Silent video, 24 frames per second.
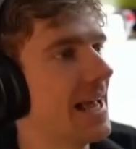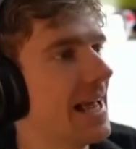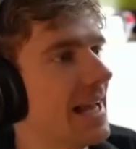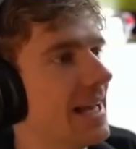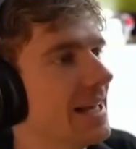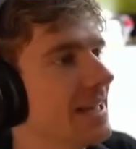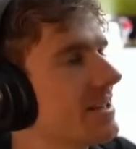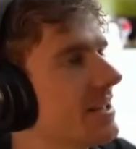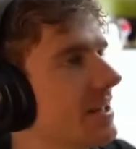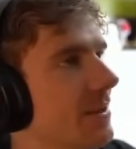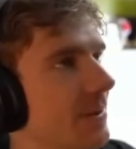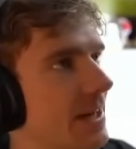
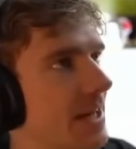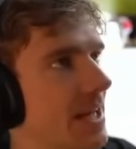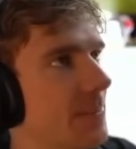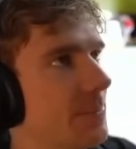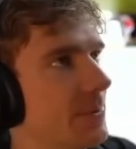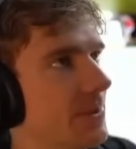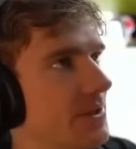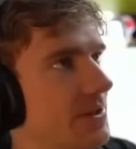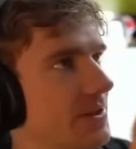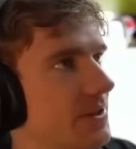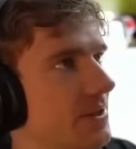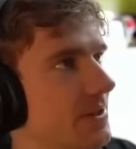let's see what
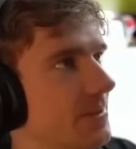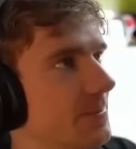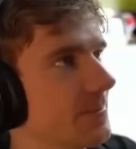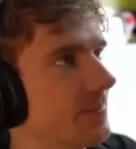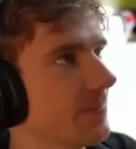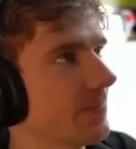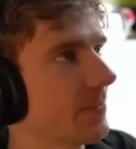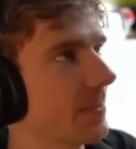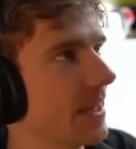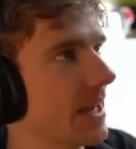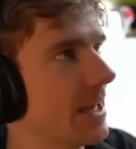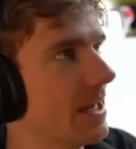happens
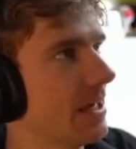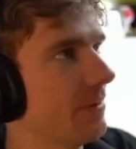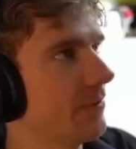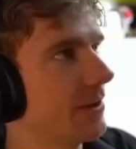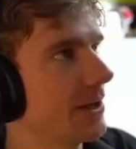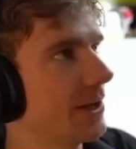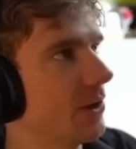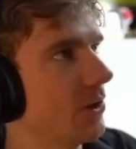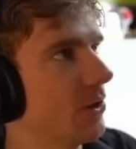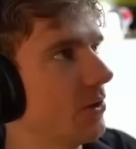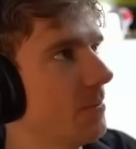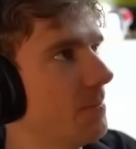if we
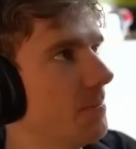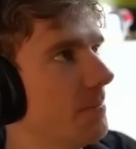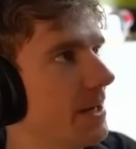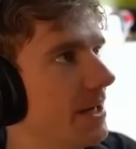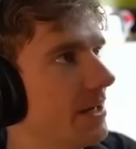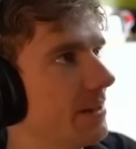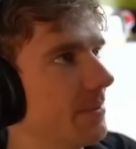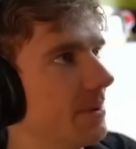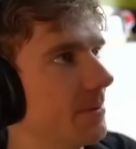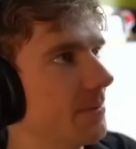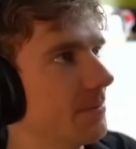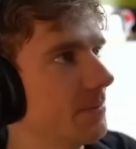go
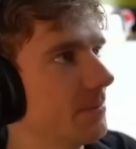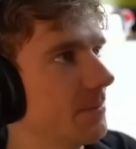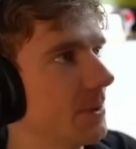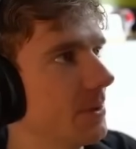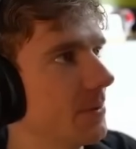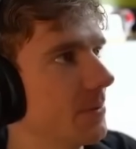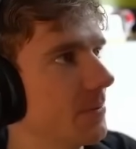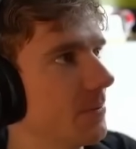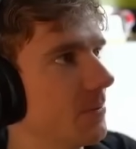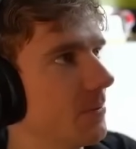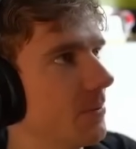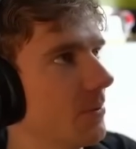minimum
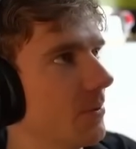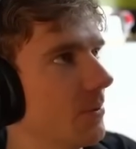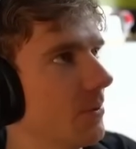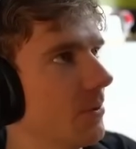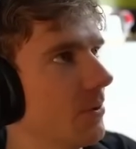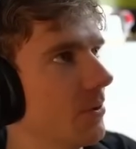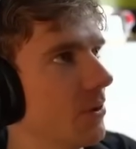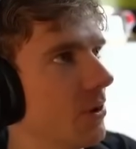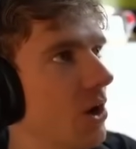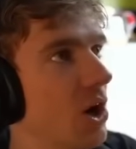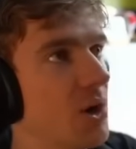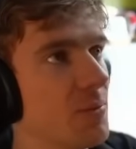
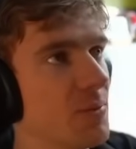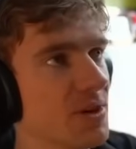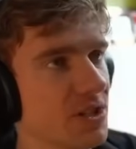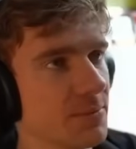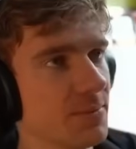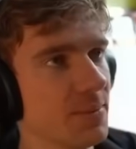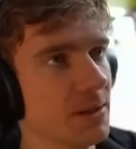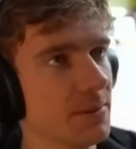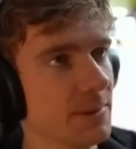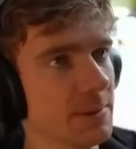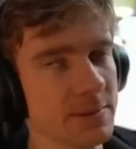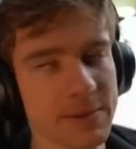or almost
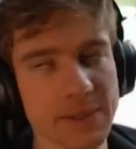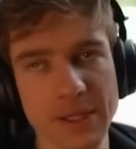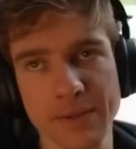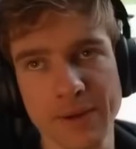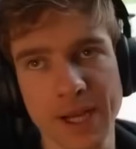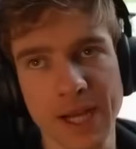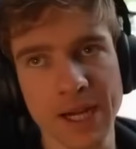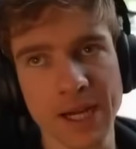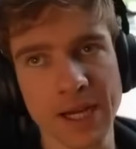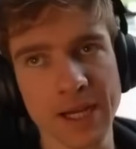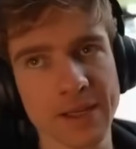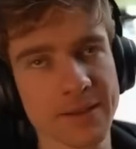minimum rear
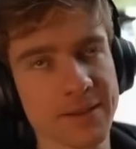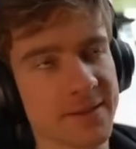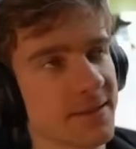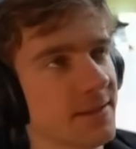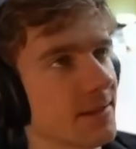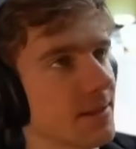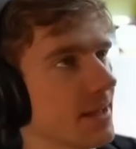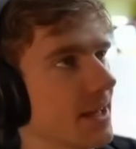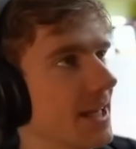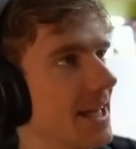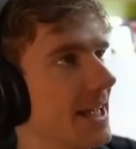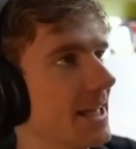ride height,
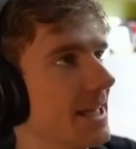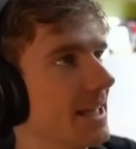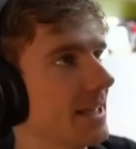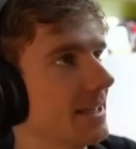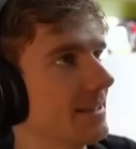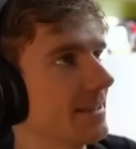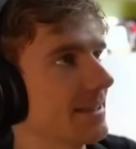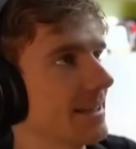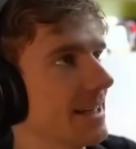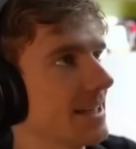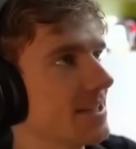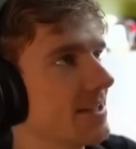
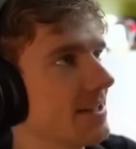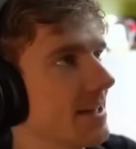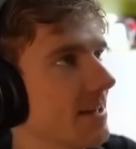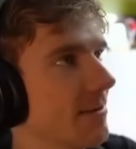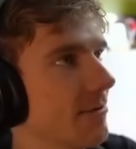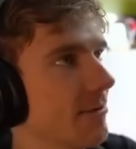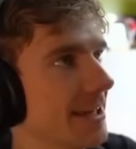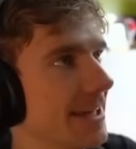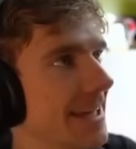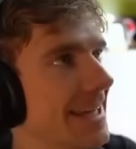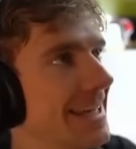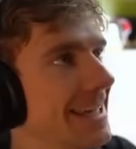and let's see if
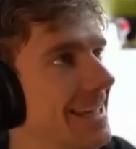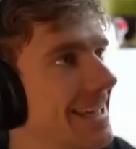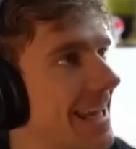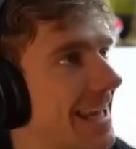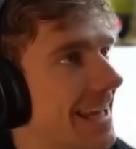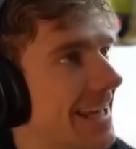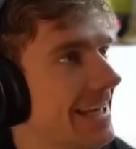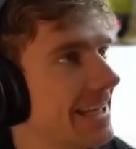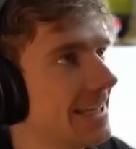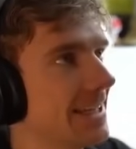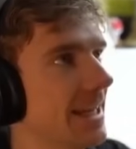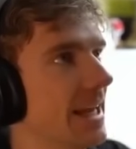we can
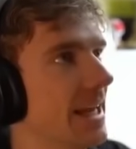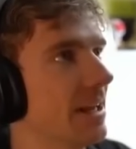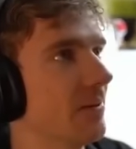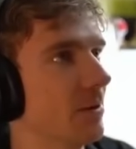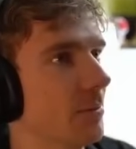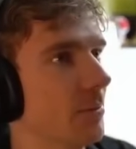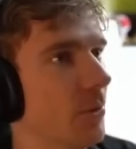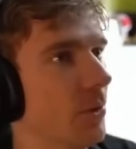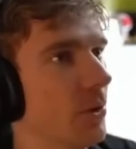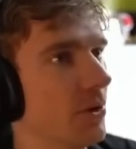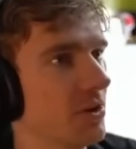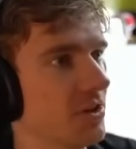gain even
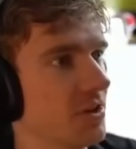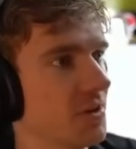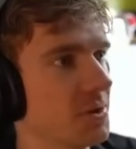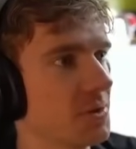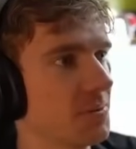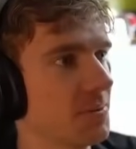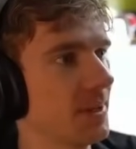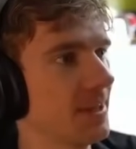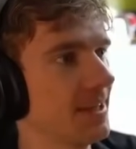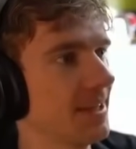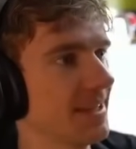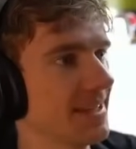more top
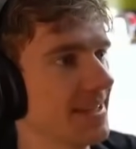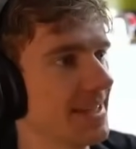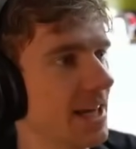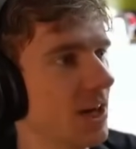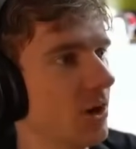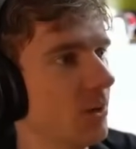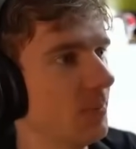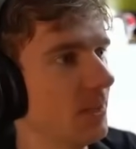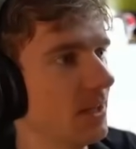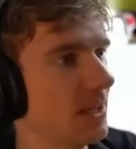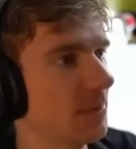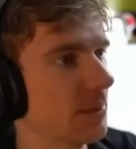speed in this
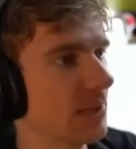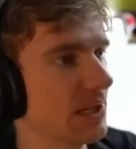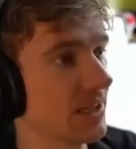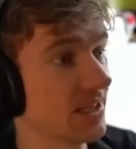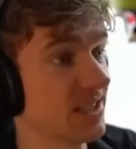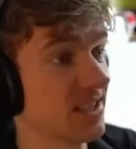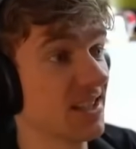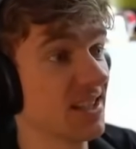Alpine, because